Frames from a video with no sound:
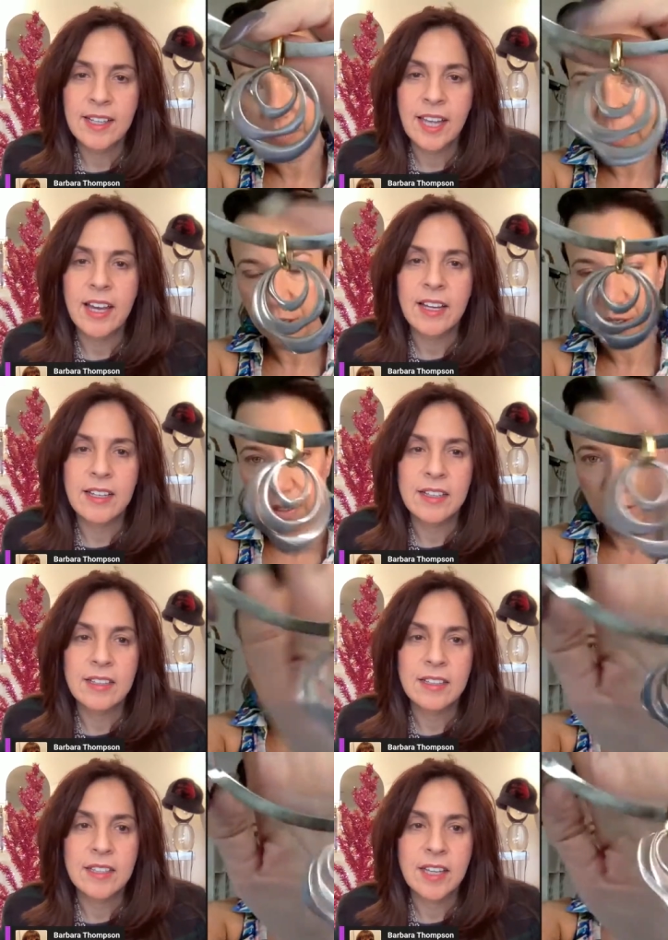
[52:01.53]
Yeah.
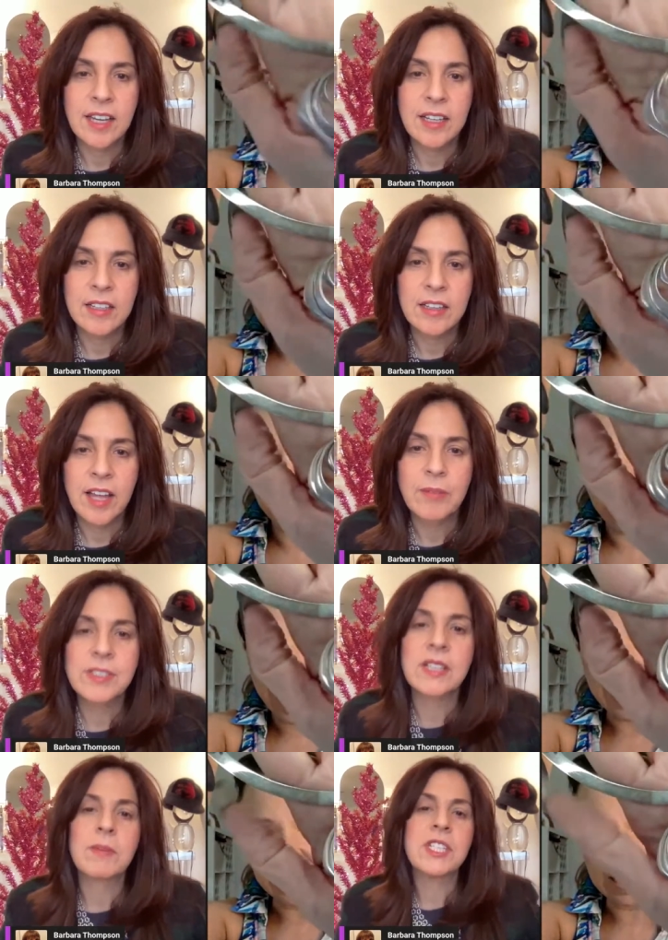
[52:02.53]
Yeah. So that
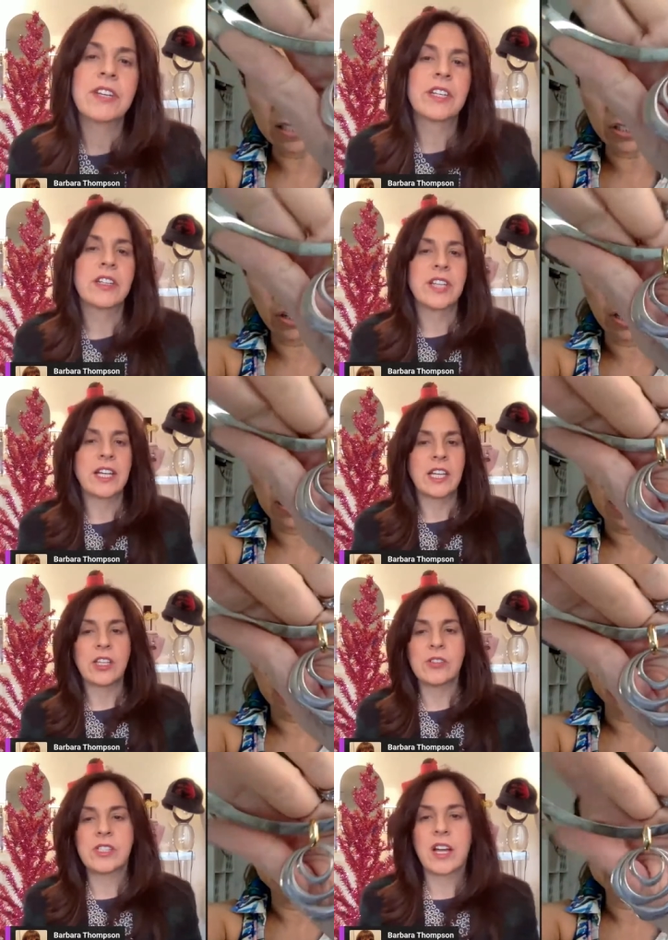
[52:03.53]
was the material that he
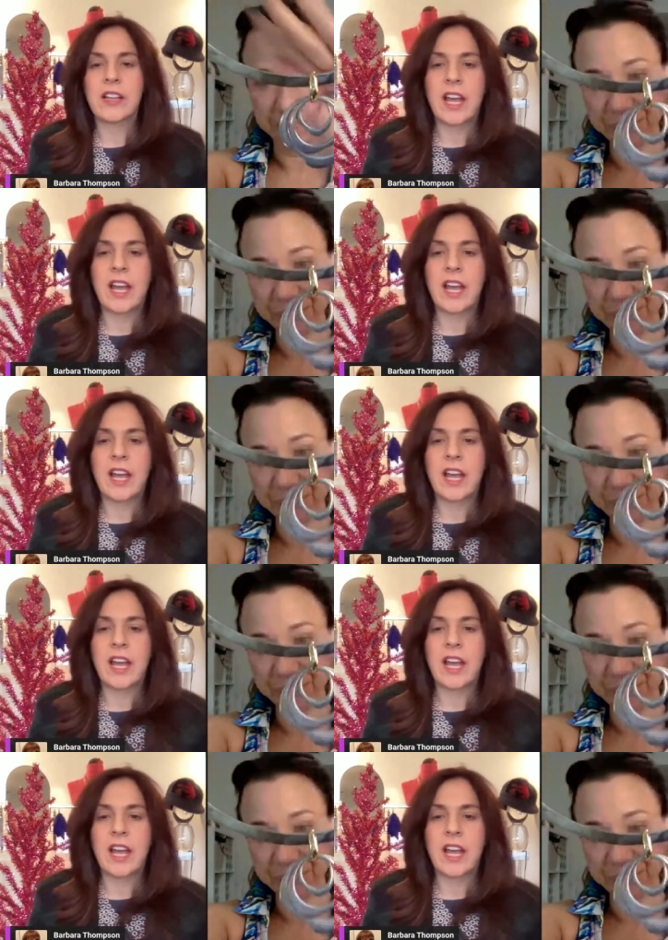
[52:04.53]
used on